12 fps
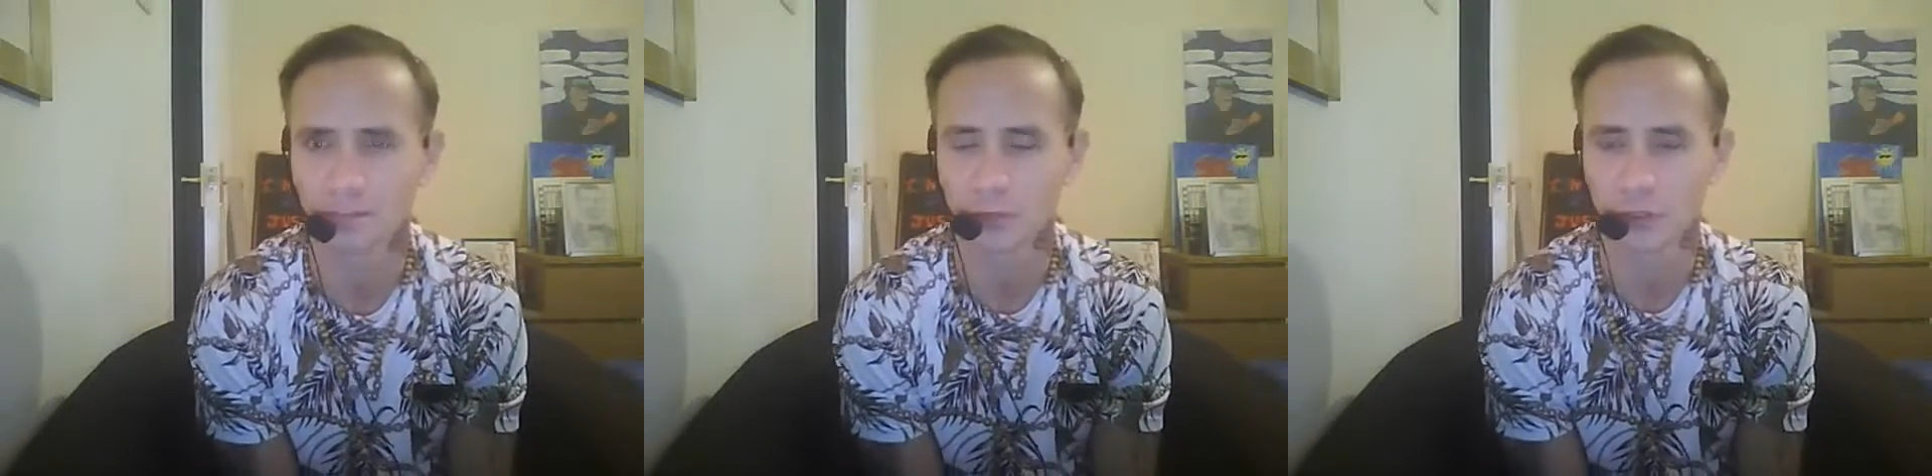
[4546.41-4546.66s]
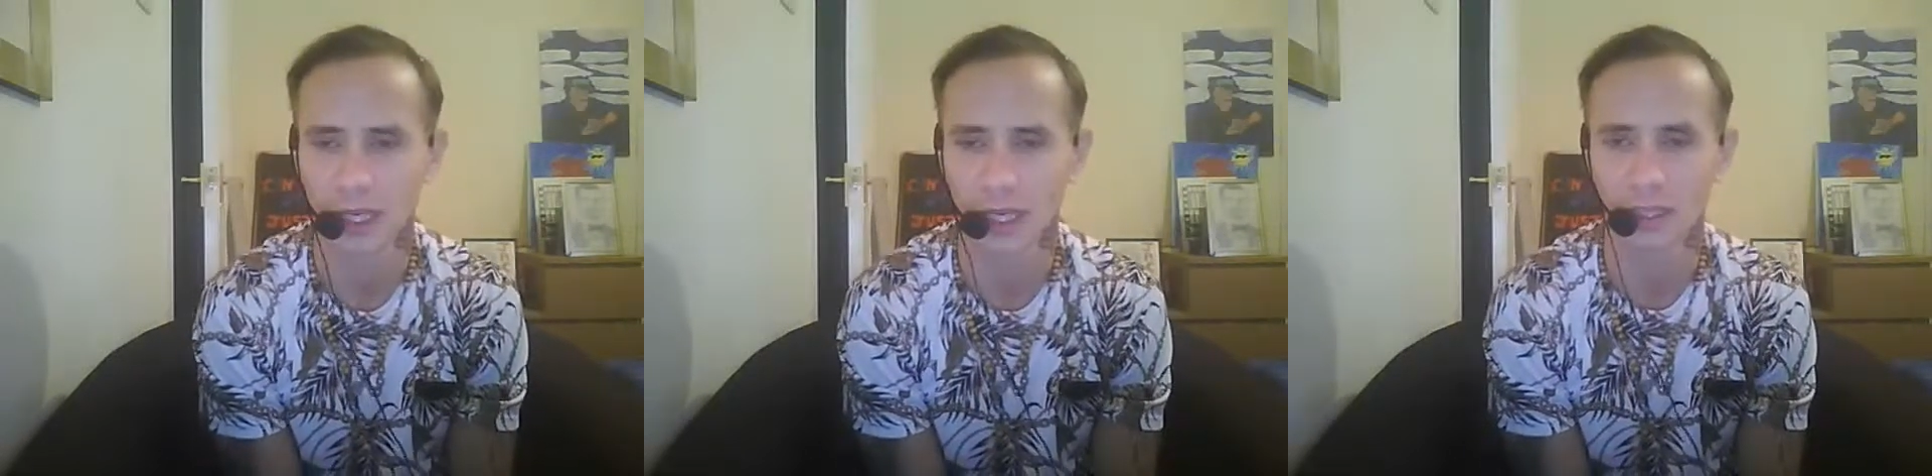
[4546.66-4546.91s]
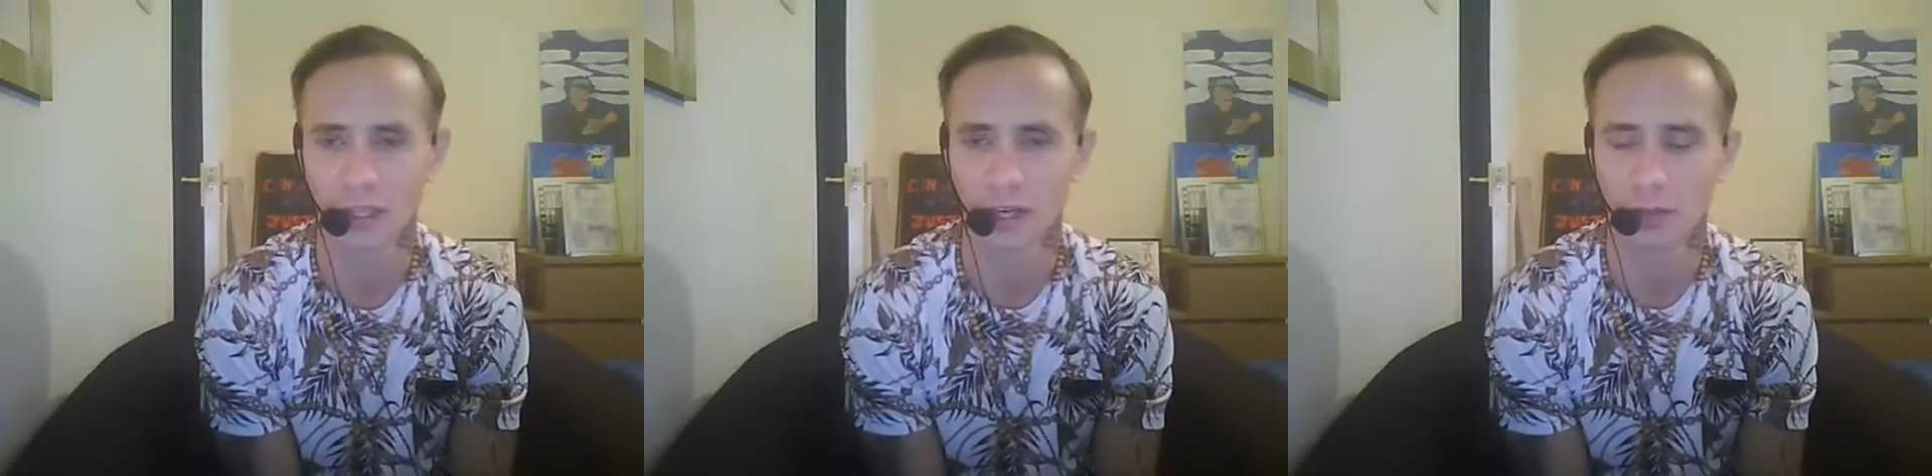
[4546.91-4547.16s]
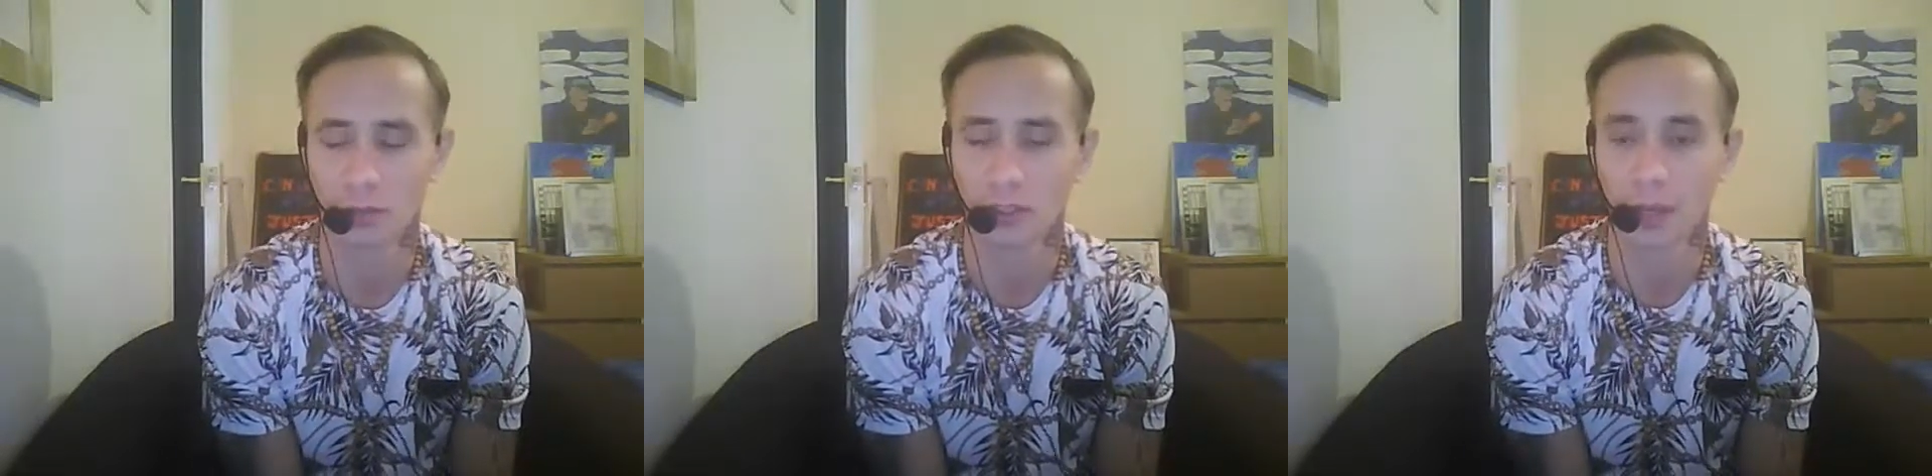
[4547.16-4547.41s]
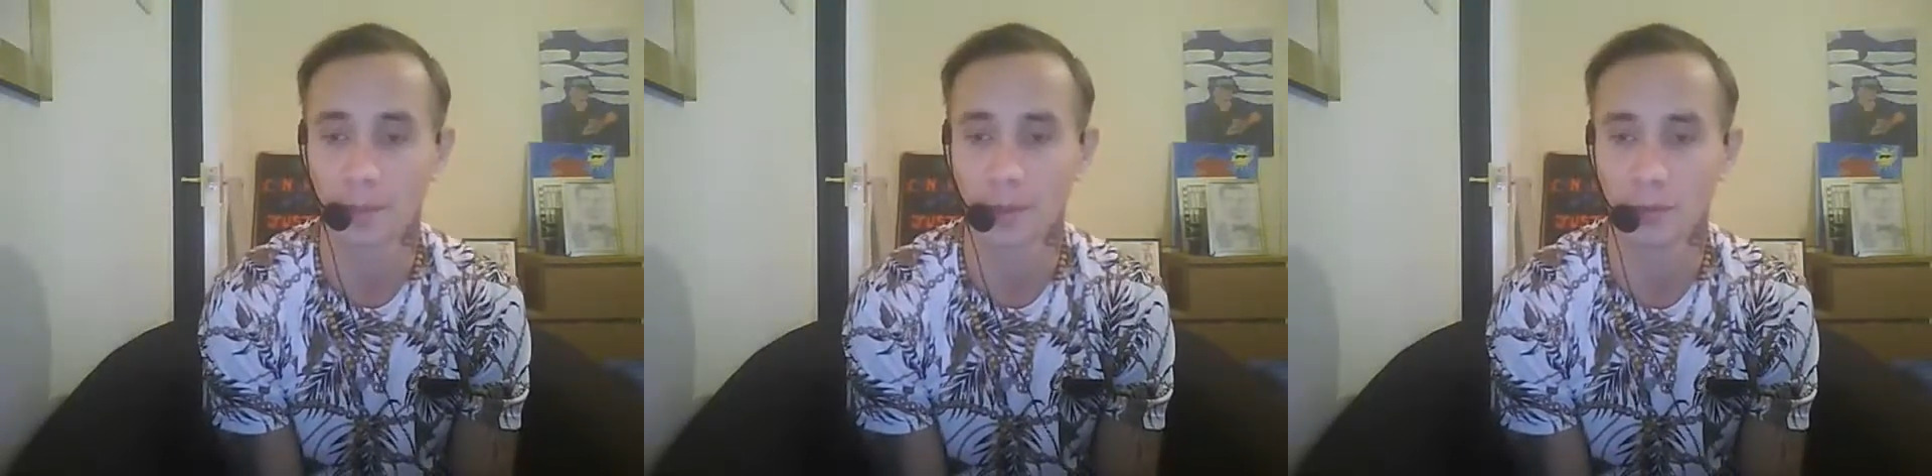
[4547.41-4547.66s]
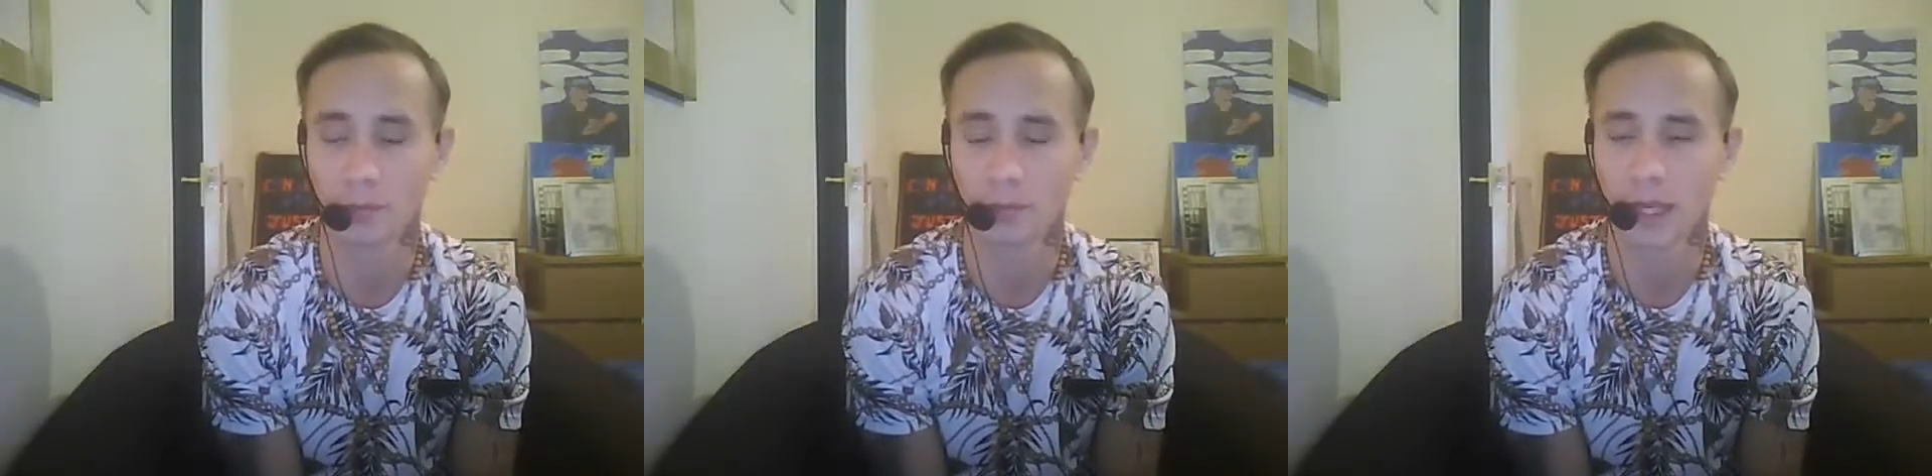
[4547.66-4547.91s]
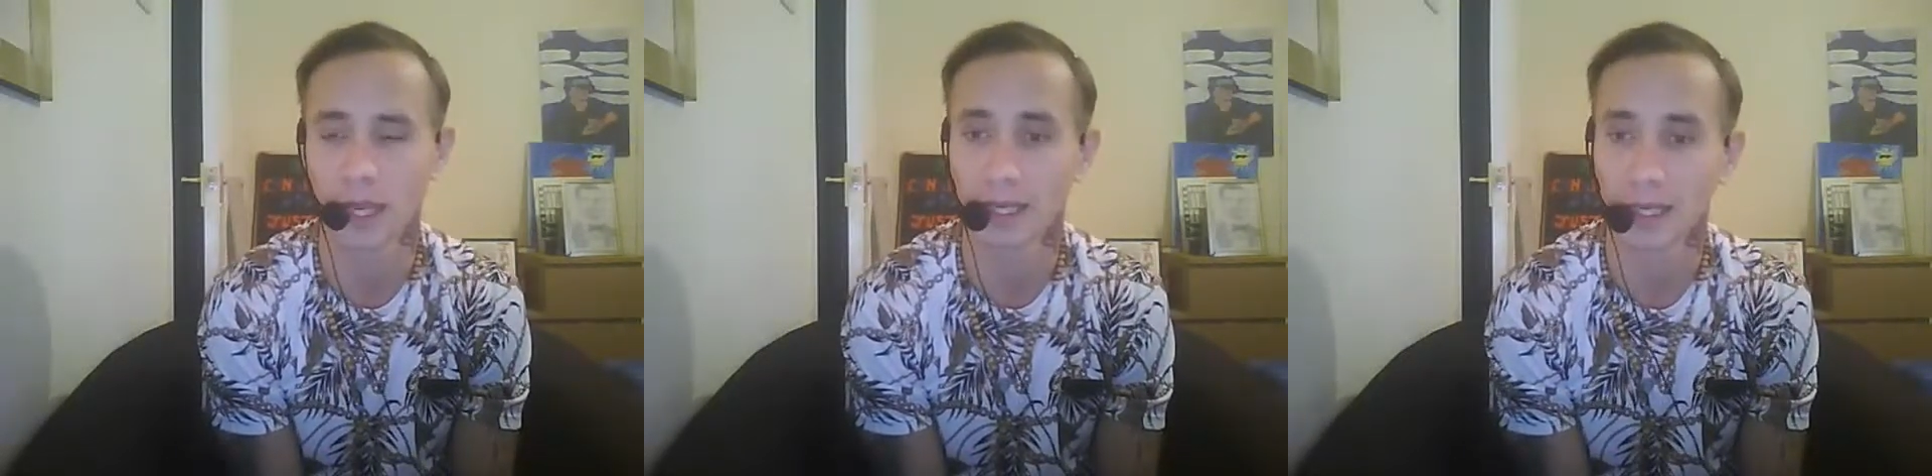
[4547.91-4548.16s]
Saying, you know, some people can